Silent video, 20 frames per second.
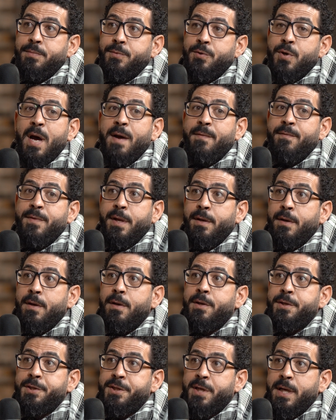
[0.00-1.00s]
to have the
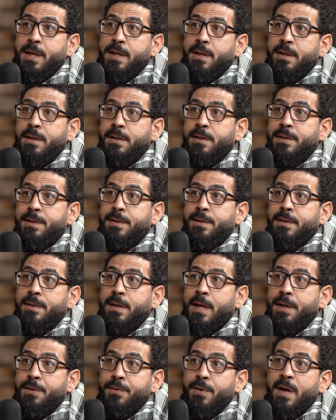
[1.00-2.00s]
knowledge I need
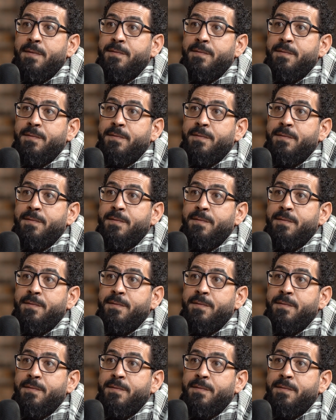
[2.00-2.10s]
and to